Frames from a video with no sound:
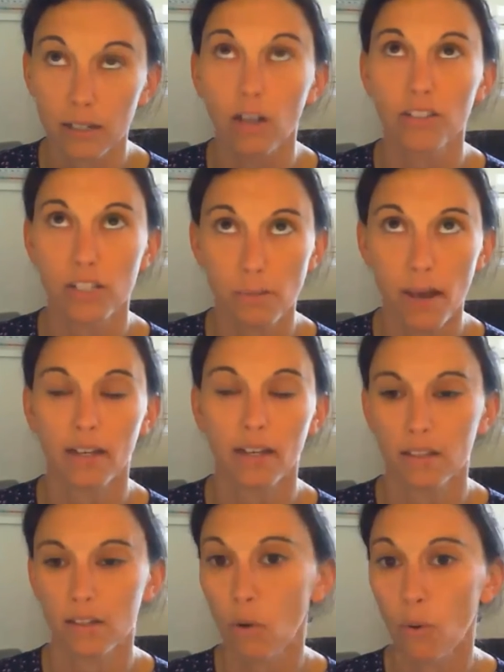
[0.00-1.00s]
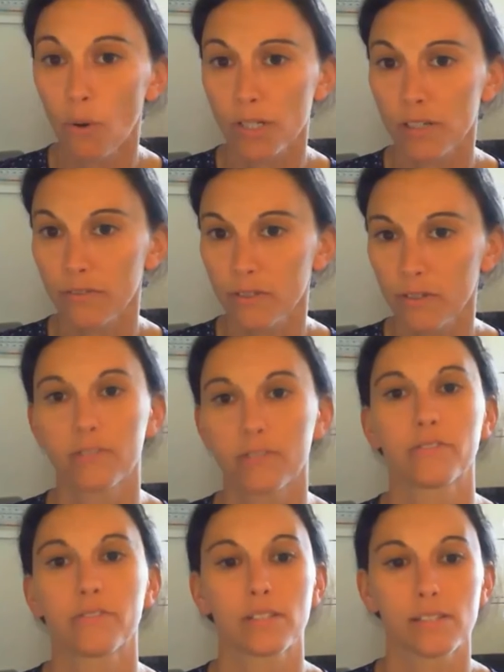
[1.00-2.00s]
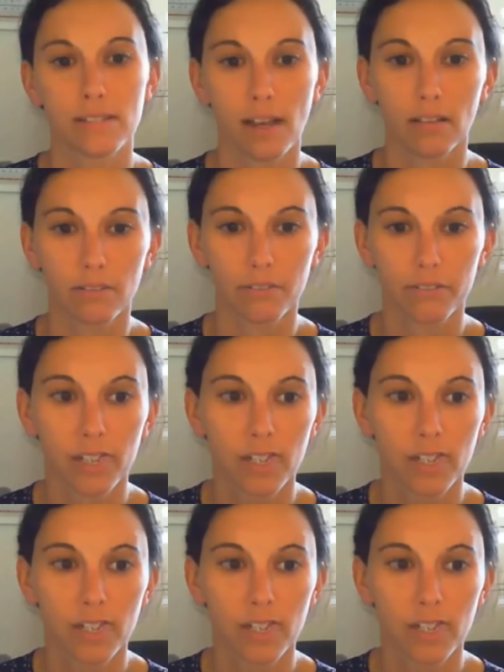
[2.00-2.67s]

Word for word: also depend on the course of the river itself